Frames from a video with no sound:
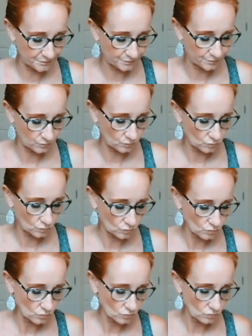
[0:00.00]

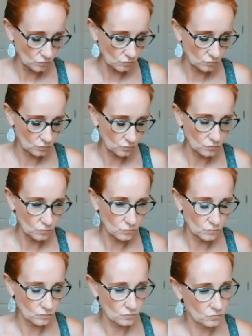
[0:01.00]

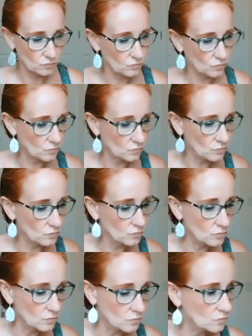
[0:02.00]

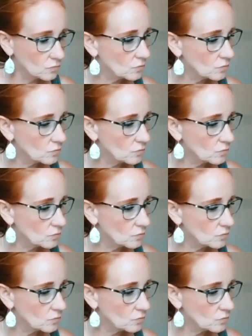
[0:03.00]
Nothing is said.